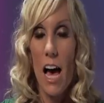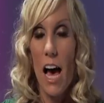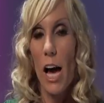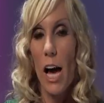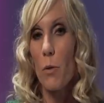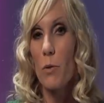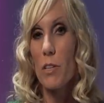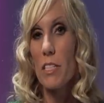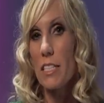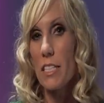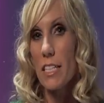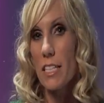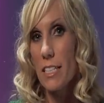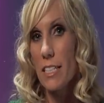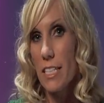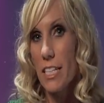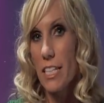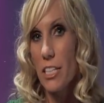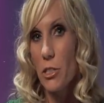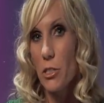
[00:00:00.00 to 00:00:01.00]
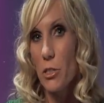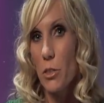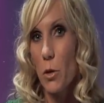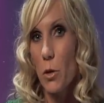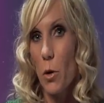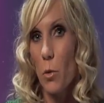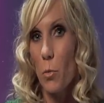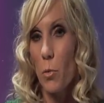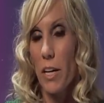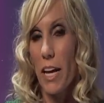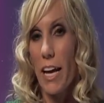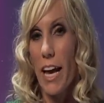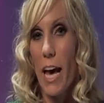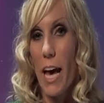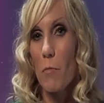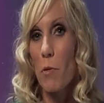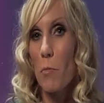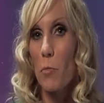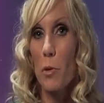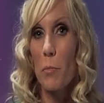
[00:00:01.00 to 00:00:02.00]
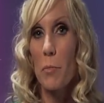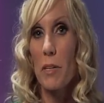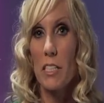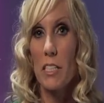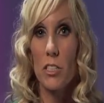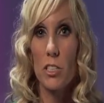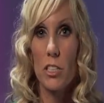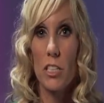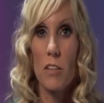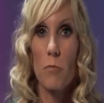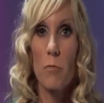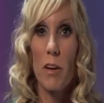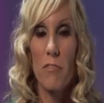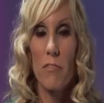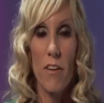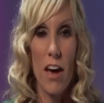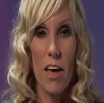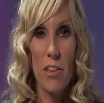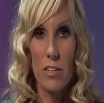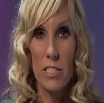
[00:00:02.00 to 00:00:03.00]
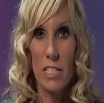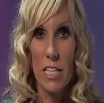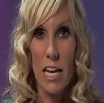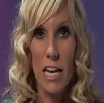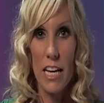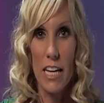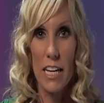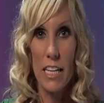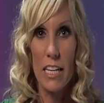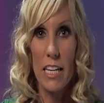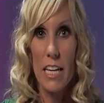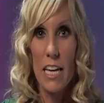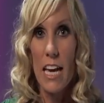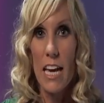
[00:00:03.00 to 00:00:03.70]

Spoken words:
I was 16 years old when I had a premonition of my father dying.